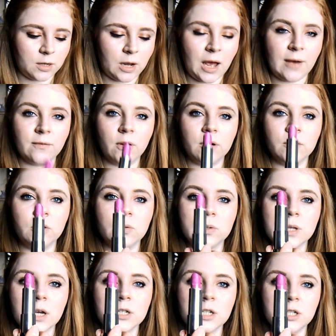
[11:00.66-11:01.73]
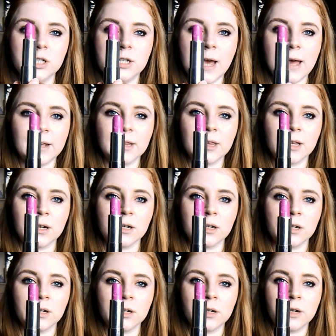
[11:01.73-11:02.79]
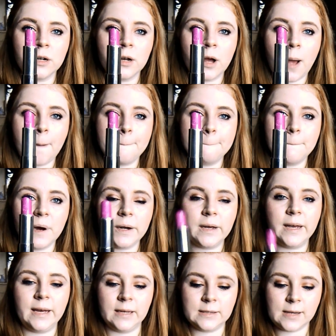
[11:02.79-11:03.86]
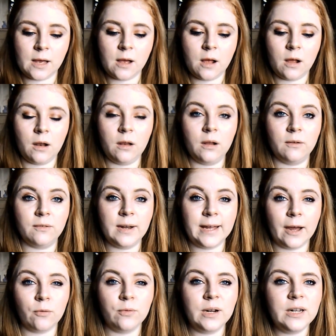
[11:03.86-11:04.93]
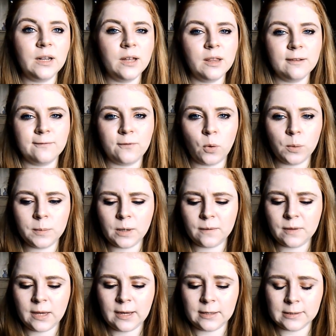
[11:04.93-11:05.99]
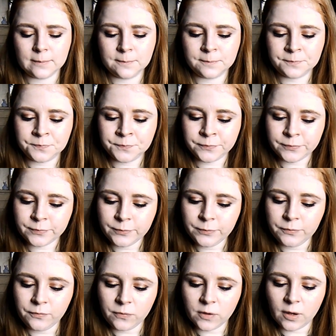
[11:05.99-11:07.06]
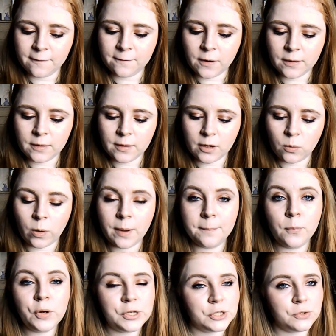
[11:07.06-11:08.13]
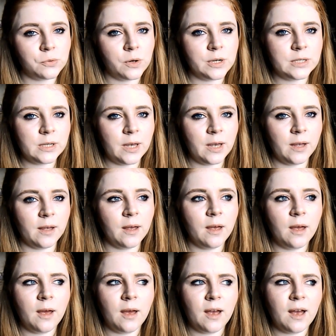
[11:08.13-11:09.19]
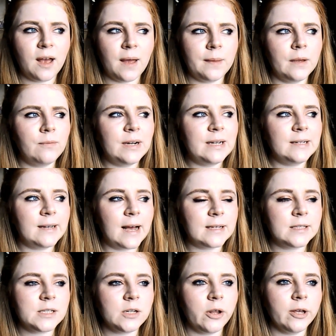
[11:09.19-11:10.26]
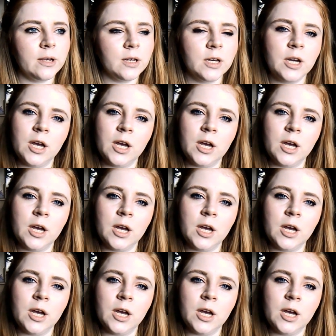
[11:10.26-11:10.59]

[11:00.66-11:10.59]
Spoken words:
and I have kind of used that to death, but it is lovely. I really like the formula of these. I find that they're quite moisturising, and they really last, like,